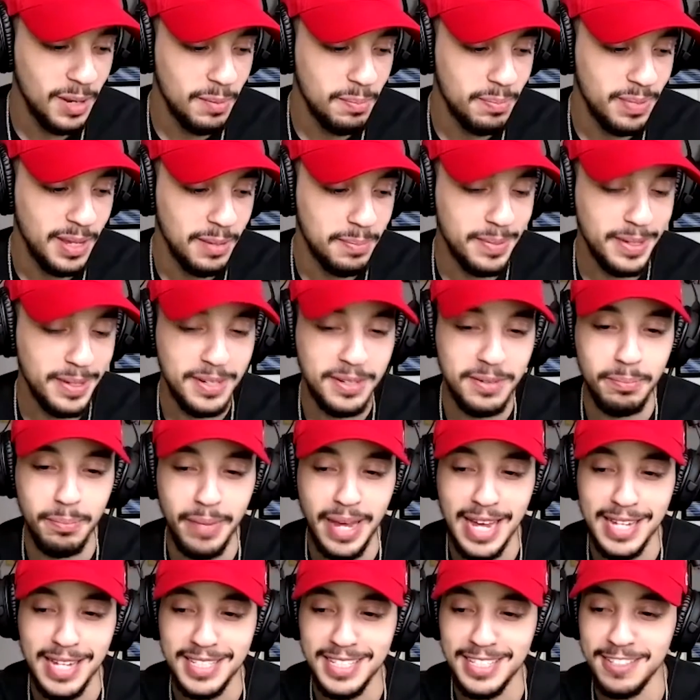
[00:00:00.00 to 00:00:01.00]
peeping
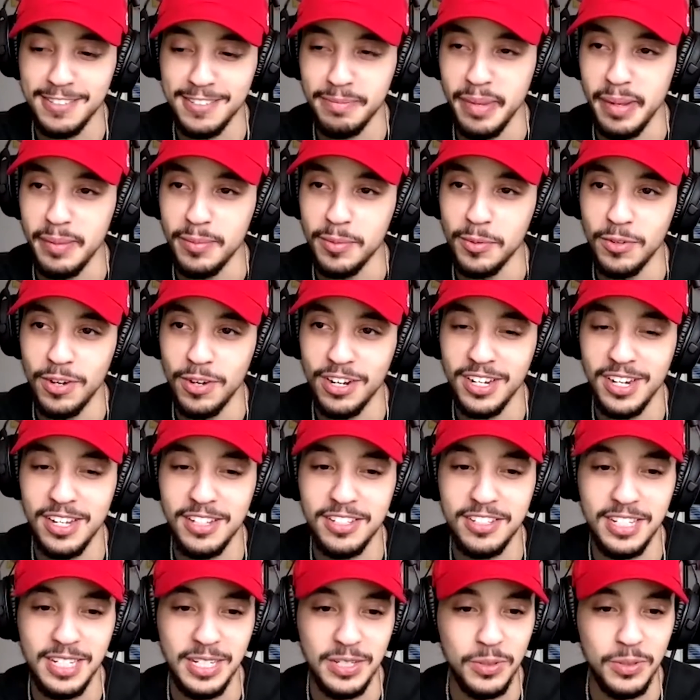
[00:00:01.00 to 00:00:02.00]
masses of people walking
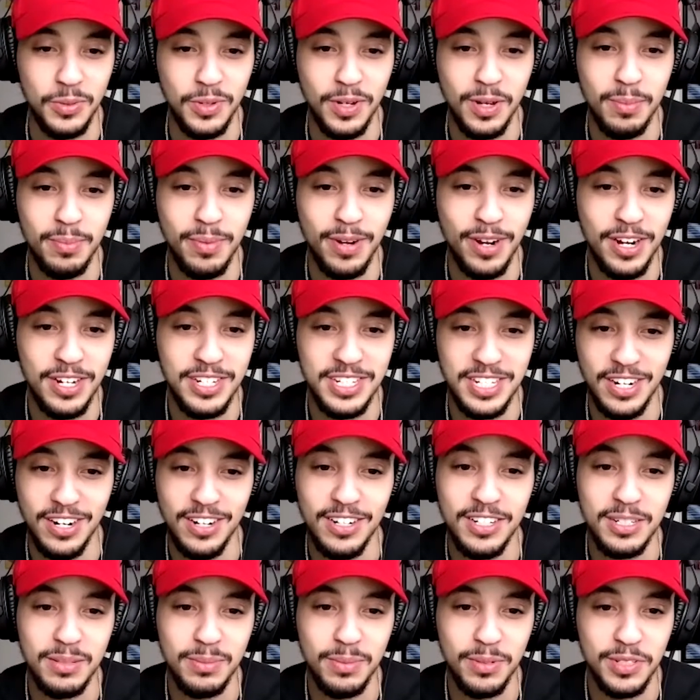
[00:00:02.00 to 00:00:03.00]
into these hookah bars that
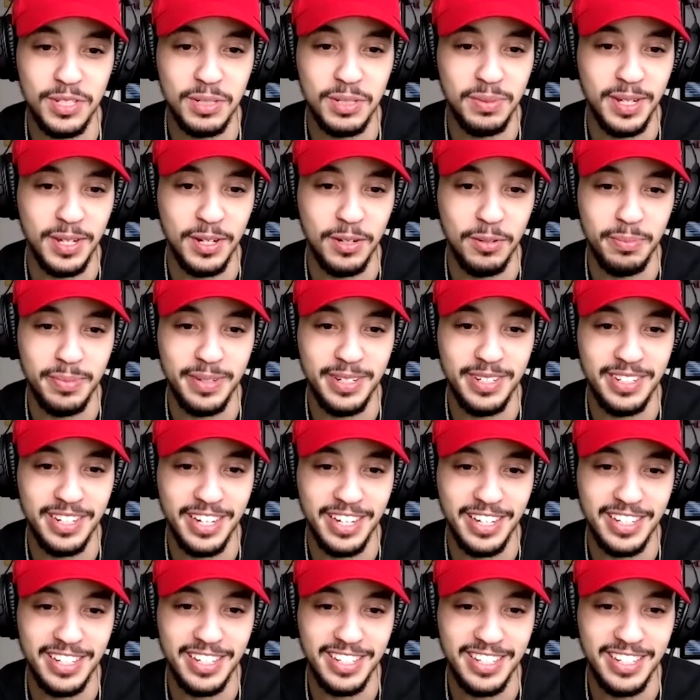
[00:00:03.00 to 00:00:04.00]
aren't supposed to be open?
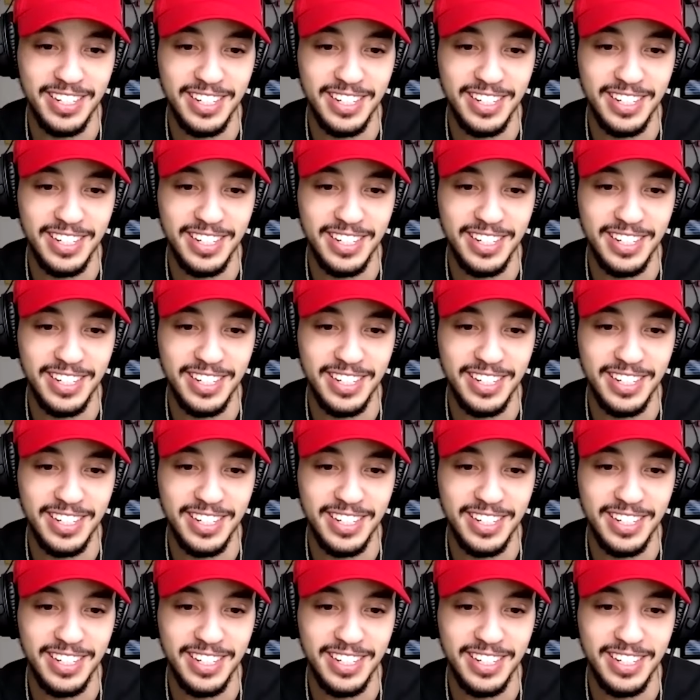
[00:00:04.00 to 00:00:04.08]
Like